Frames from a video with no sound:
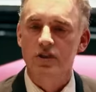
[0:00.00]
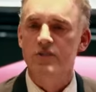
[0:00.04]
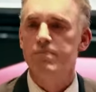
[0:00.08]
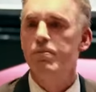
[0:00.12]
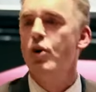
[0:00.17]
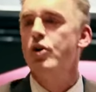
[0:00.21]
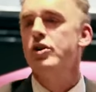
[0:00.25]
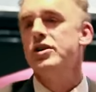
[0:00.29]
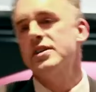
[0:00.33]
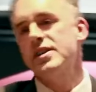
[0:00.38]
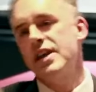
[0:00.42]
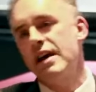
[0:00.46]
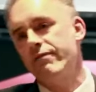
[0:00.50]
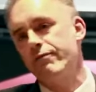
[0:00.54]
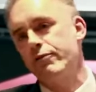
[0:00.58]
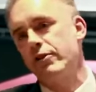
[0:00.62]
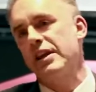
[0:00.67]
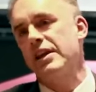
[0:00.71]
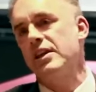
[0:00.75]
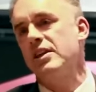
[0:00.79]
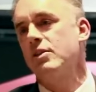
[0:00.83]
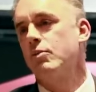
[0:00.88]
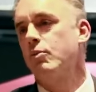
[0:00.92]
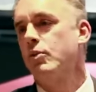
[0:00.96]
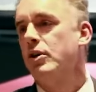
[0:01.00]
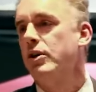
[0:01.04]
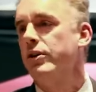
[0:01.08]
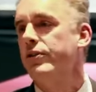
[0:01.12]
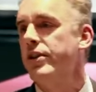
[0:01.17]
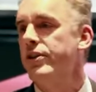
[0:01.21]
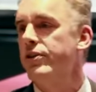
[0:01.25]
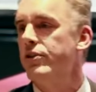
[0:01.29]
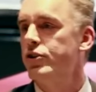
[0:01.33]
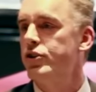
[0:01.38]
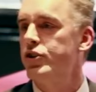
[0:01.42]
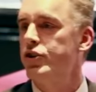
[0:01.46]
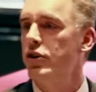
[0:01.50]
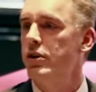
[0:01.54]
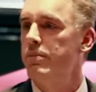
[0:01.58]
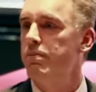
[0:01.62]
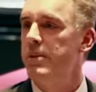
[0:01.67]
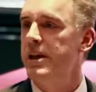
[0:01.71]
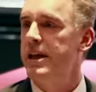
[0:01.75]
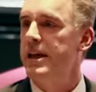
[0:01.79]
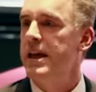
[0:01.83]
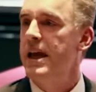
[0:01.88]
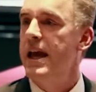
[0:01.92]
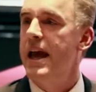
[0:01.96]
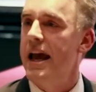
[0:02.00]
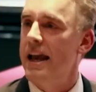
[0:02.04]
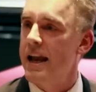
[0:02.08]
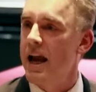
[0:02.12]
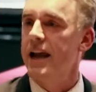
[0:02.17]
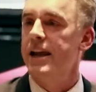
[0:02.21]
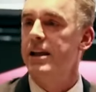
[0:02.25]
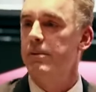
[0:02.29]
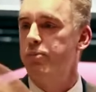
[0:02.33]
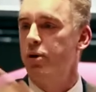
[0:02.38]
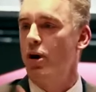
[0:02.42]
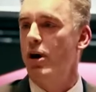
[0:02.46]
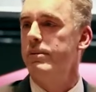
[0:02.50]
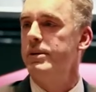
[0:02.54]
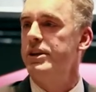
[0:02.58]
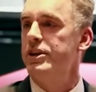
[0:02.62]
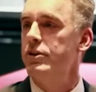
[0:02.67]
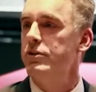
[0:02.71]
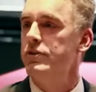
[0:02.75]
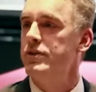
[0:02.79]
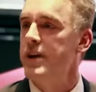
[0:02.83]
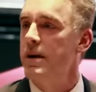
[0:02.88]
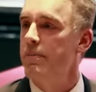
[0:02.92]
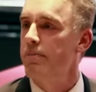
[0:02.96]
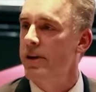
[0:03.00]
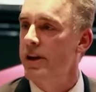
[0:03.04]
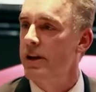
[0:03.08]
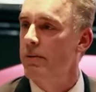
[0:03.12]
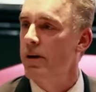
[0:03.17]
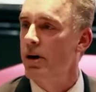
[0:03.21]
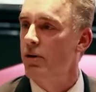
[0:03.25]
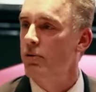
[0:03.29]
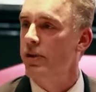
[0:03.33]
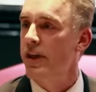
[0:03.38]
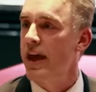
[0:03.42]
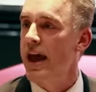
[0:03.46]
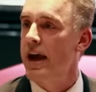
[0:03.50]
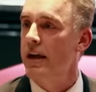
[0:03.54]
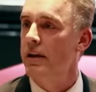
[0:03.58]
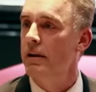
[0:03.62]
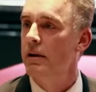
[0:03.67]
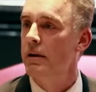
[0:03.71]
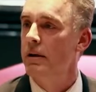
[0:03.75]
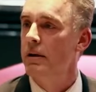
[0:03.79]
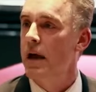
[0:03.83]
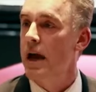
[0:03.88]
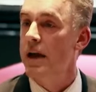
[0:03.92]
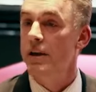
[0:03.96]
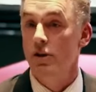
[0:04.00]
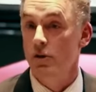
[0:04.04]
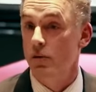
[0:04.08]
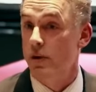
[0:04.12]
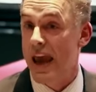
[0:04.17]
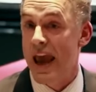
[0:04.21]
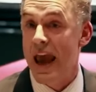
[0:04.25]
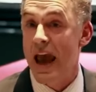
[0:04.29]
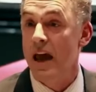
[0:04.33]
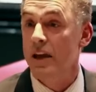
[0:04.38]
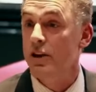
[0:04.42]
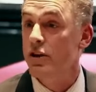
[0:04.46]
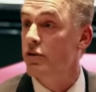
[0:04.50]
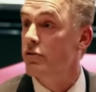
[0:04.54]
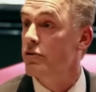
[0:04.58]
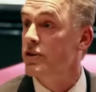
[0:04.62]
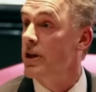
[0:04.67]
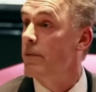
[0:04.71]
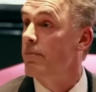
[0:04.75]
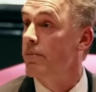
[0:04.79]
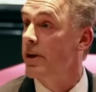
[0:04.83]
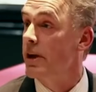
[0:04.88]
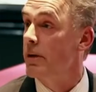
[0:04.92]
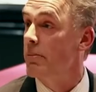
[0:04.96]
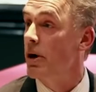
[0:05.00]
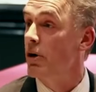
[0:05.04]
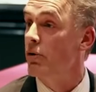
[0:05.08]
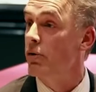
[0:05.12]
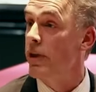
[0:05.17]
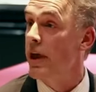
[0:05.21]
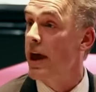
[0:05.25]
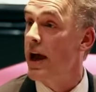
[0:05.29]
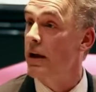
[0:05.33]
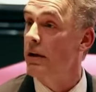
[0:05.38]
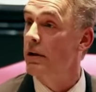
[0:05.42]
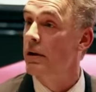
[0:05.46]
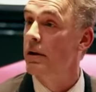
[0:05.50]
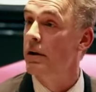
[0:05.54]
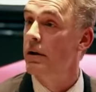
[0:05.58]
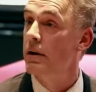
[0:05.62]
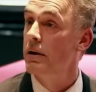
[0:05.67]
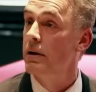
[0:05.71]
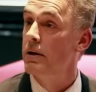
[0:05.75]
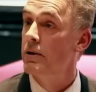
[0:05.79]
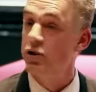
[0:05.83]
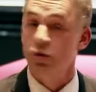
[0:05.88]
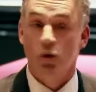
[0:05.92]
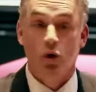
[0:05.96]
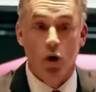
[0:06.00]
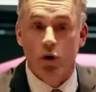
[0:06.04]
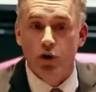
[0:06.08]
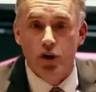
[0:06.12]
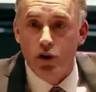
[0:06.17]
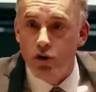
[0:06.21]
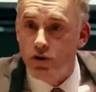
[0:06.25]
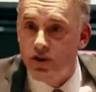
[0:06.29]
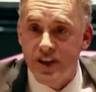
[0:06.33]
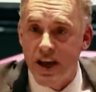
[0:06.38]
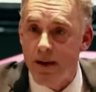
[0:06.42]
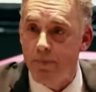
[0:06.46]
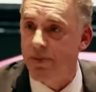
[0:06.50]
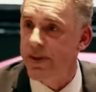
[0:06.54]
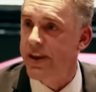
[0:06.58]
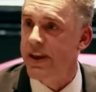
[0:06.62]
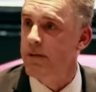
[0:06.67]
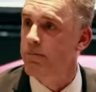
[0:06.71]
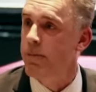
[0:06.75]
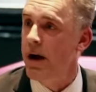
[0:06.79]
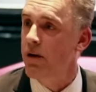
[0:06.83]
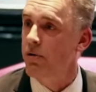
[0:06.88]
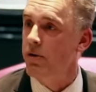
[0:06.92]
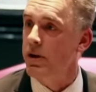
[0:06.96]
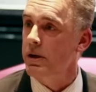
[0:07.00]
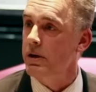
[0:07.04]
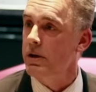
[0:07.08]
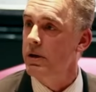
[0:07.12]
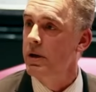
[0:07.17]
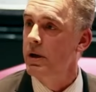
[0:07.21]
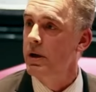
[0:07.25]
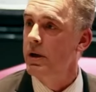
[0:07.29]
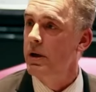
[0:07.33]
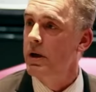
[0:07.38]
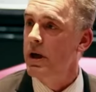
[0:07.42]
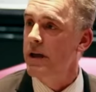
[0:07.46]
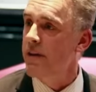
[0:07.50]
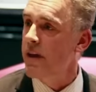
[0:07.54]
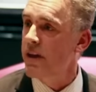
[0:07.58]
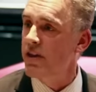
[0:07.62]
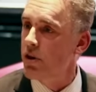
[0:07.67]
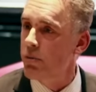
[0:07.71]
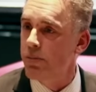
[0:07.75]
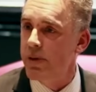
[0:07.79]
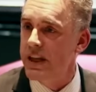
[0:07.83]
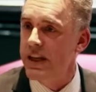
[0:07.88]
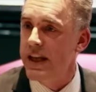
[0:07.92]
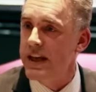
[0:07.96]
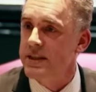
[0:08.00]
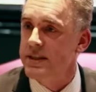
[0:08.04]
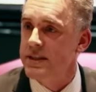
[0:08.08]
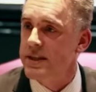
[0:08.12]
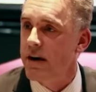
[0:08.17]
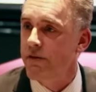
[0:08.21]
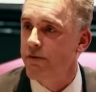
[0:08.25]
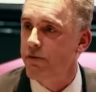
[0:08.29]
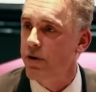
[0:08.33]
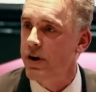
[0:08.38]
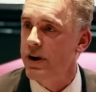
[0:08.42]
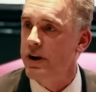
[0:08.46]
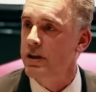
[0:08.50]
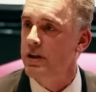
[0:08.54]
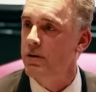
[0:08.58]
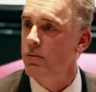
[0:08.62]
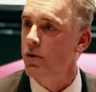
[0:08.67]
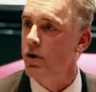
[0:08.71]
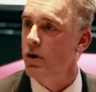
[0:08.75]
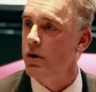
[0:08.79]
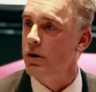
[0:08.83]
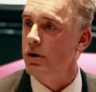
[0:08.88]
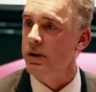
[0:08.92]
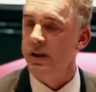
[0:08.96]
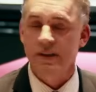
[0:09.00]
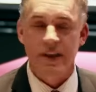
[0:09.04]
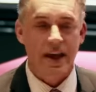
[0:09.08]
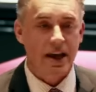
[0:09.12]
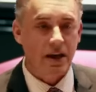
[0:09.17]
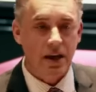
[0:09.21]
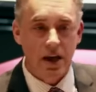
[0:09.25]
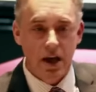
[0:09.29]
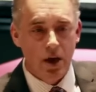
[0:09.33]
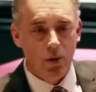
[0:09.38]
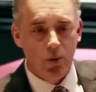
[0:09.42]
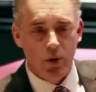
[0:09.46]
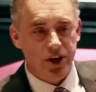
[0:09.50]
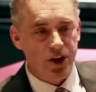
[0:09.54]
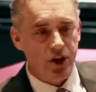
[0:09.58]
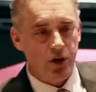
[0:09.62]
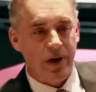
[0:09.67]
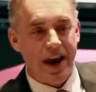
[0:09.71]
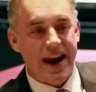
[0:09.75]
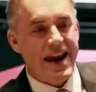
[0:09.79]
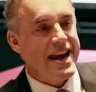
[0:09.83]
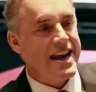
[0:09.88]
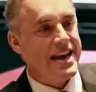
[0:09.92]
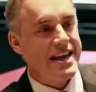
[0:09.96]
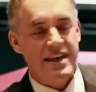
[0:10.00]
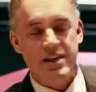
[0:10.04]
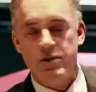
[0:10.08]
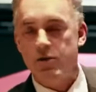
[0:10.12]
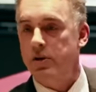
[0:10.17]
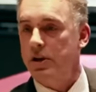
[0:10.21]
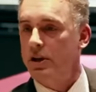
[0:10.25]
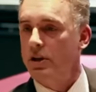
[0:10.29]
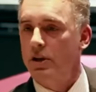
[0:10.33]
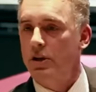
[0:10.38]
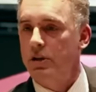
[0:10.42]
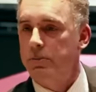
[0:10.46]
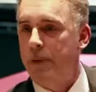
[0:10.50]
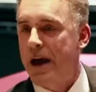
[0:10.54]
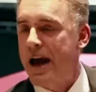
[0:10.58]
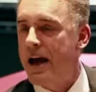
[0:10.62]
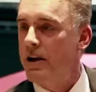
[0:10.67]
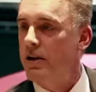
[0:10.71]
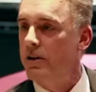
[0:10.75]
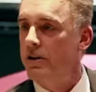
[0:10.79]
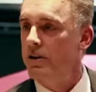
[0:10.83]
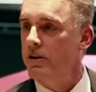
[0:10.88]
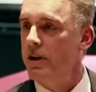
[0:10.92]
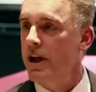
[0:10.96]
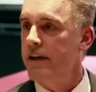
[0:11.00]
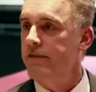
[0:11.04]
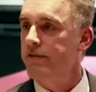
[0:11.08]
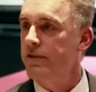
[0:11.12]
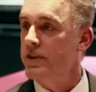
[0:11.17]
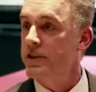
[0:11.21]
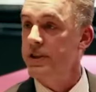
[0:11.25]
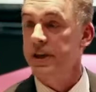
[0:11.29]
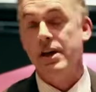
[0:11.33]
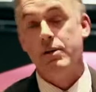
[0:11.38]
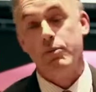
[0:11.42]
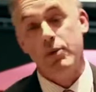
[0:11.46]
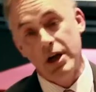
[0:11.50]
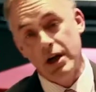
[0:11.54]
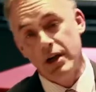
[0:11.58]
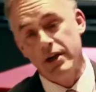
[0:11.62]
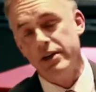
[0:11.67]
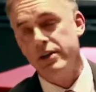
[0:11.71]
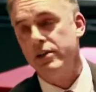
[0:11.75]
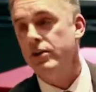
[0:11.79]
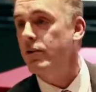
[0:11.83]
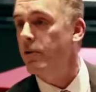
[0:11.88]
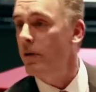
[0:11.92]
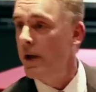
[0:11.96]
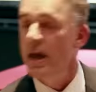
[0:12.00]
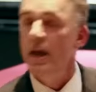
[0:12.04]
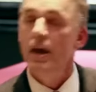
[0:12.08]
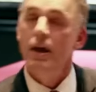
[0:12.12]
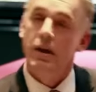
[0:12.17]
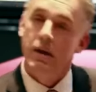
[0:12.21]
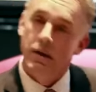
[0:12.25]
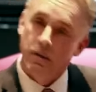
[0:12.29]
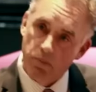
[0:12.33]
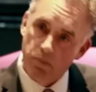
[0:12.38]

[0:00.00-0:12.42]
there's more suffering in the world than there should be, and I could probably do something about that. And you mm -hmm. can do something about that. So go do something about it. Mm-hmm. And then there'll be less suffering in the world. And then when you're 80, you can look back on your life and say, well, you know,